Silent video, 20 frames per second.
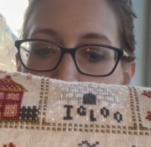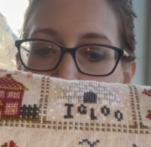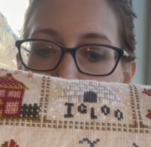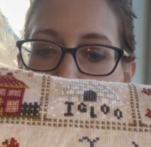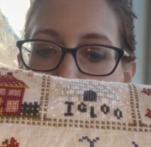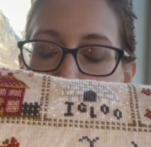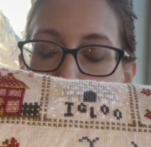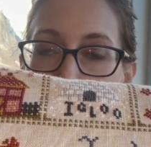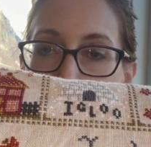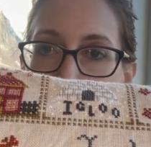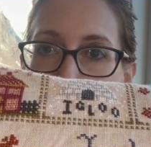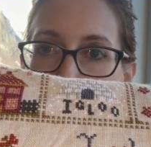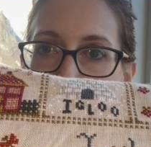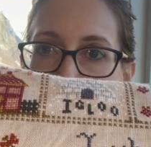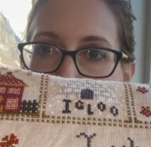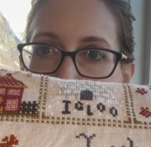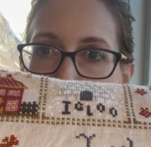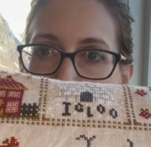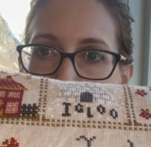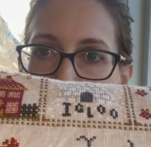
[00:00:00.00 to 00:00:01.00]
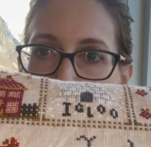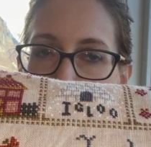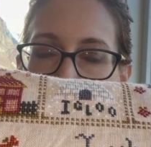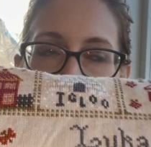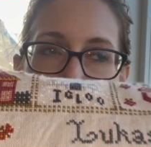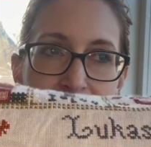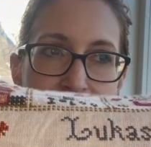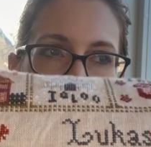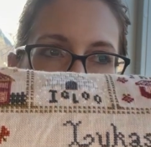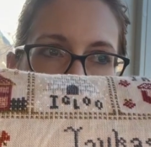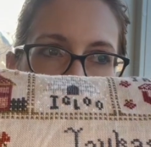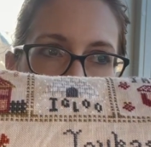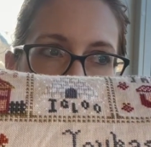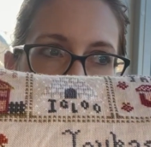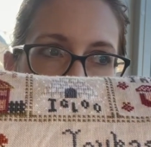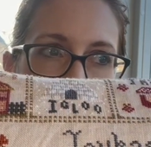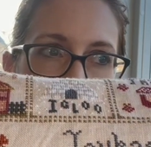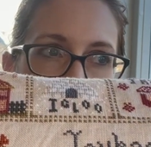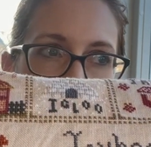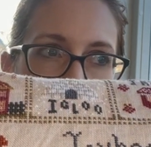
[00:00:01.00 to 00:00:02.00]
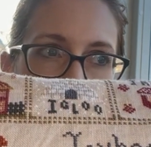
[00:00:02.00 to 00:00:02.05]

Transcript: of the month first. I mean, like